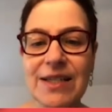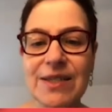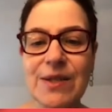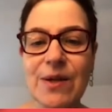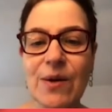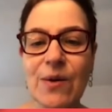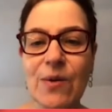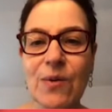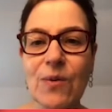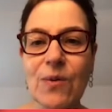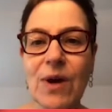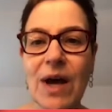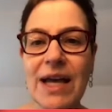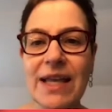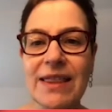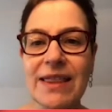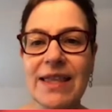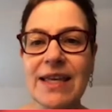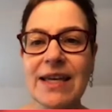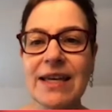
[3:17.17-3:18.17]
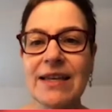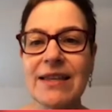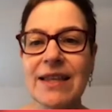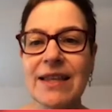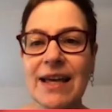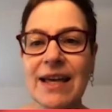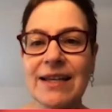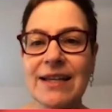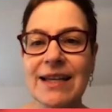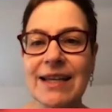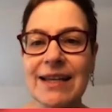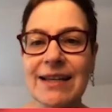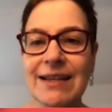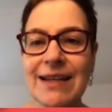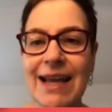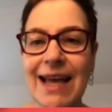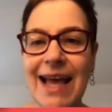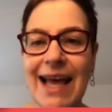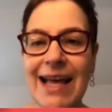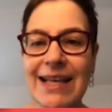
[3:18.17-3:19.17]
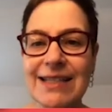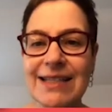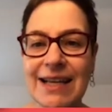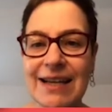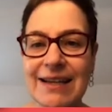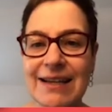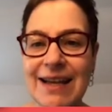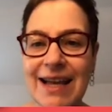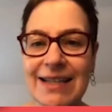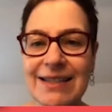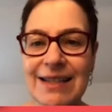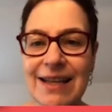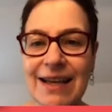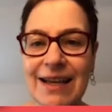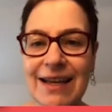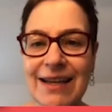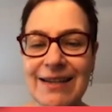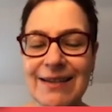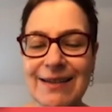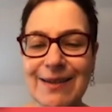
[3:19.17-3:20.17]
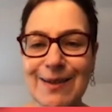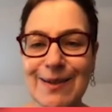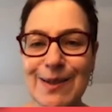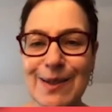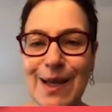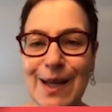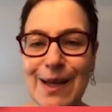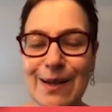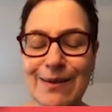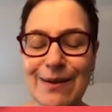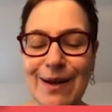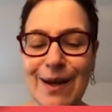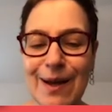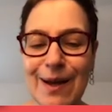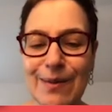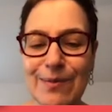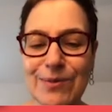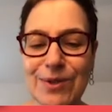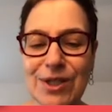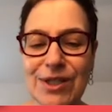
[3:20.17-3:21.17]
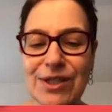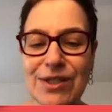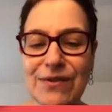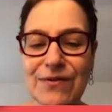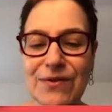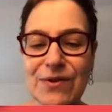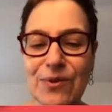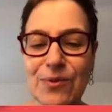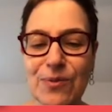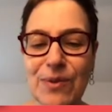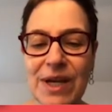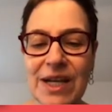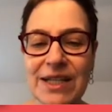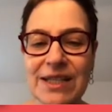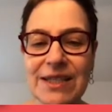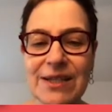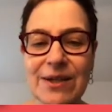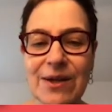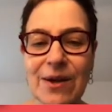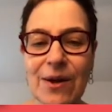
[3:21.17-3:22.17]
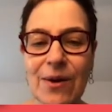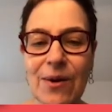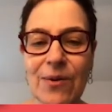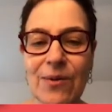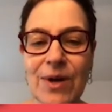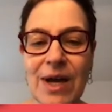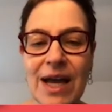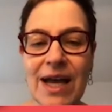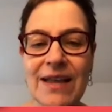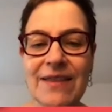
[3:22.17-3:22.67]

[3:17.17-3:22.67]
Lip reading: So I think that as I said just a few minutes ago,